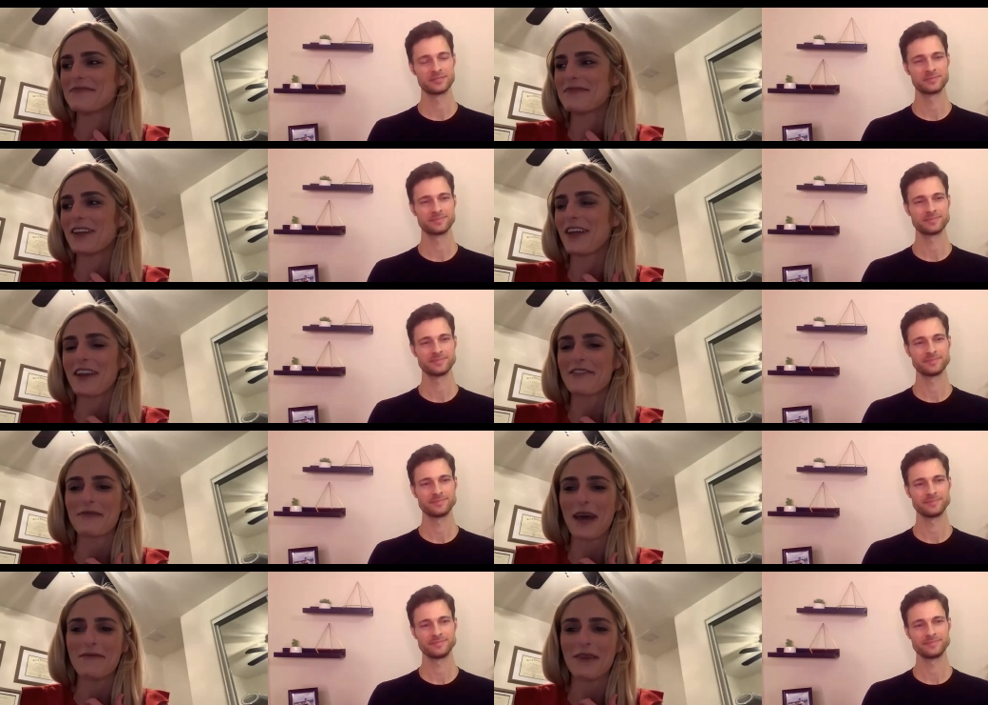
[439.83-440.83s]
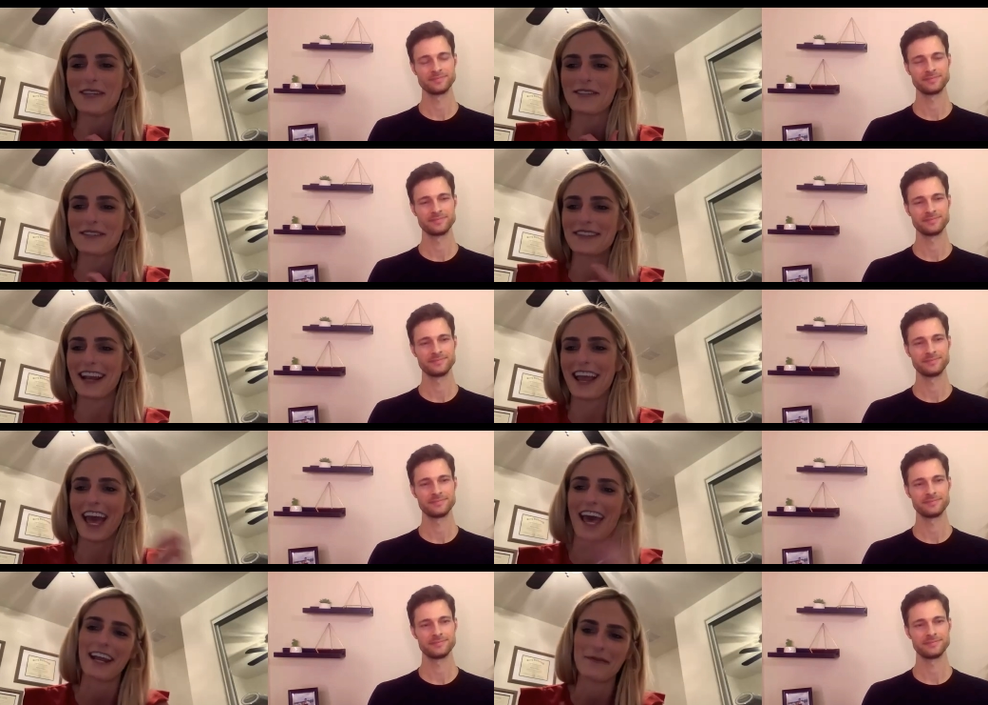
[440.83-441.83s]
Speaker 1: a lot of my patients that i
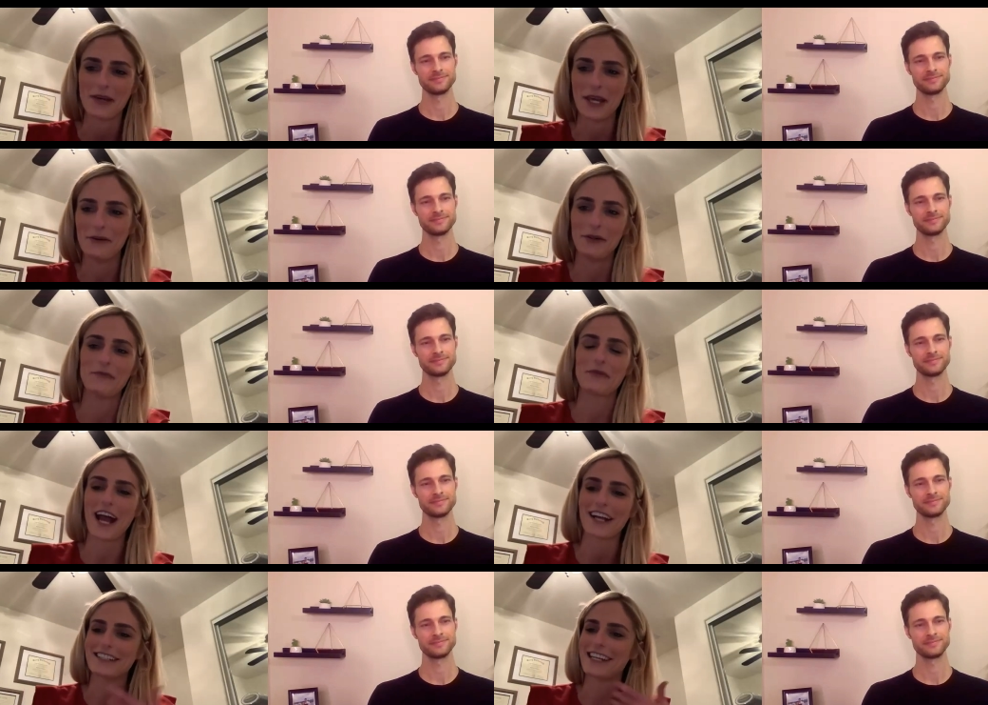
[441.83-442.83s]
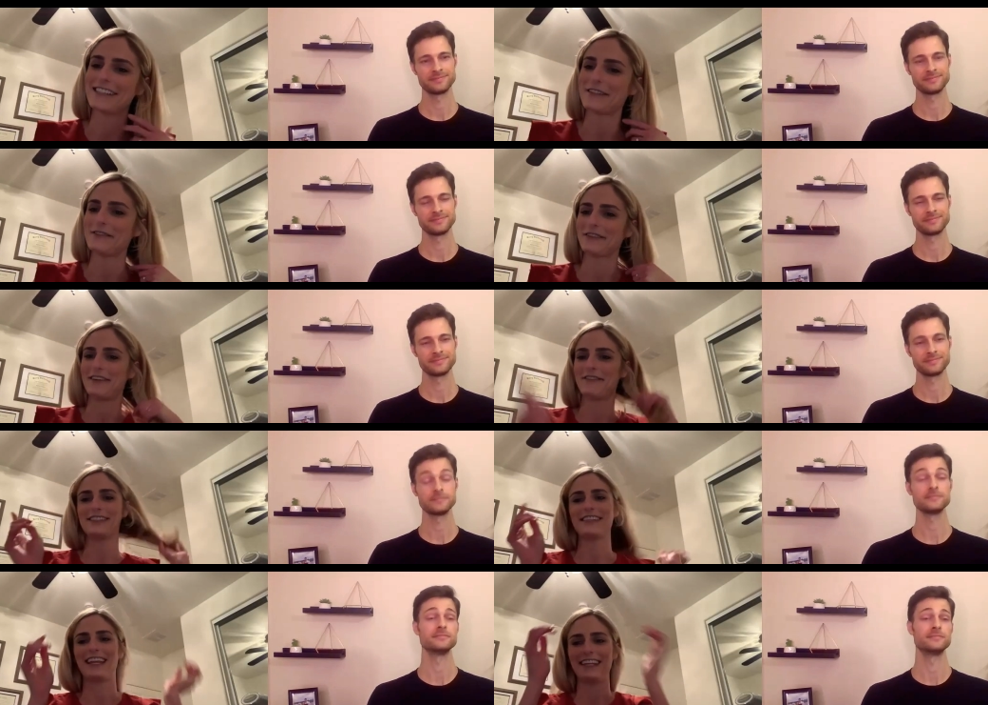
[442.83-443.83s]
had at my old practice who live in
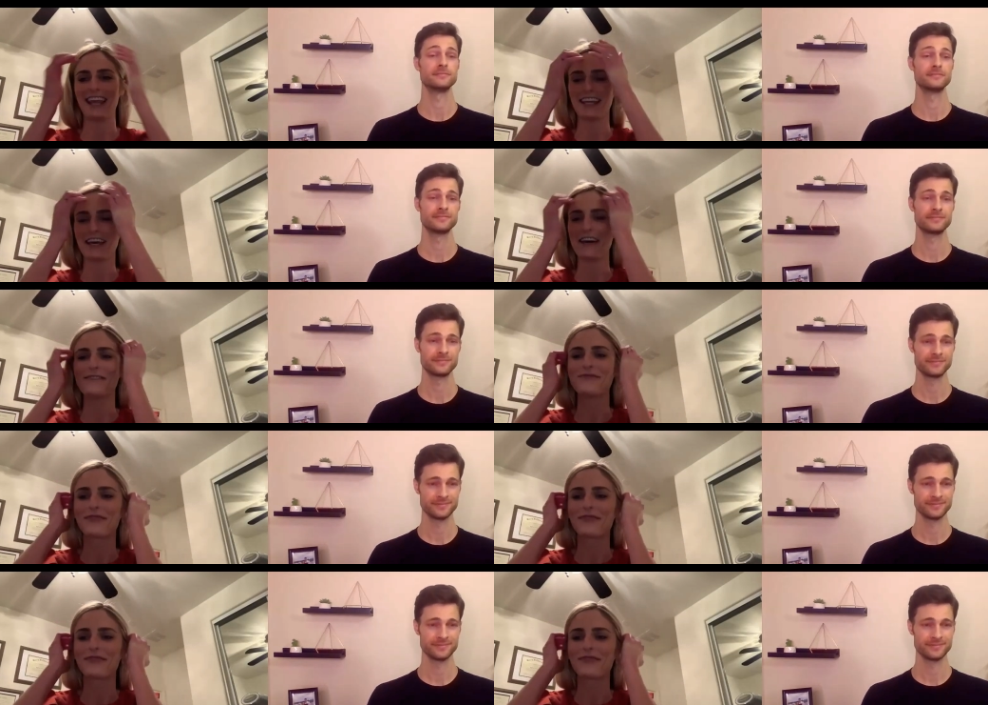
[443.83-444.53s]
san diego